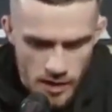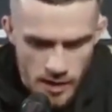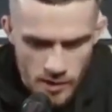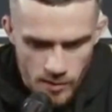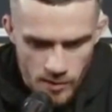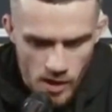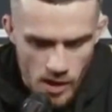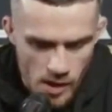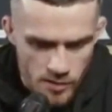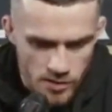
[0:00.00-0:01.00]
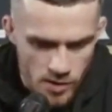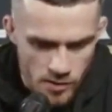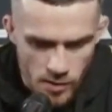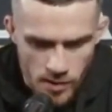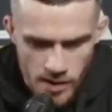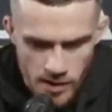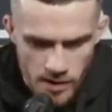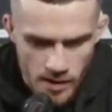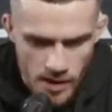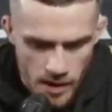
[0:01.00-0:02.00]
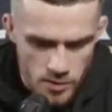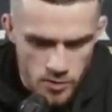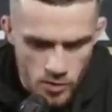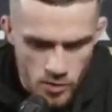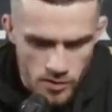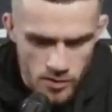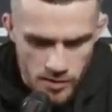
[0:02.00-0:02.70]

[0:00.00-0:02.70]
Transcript: and, and we've all helped each other prepare as one.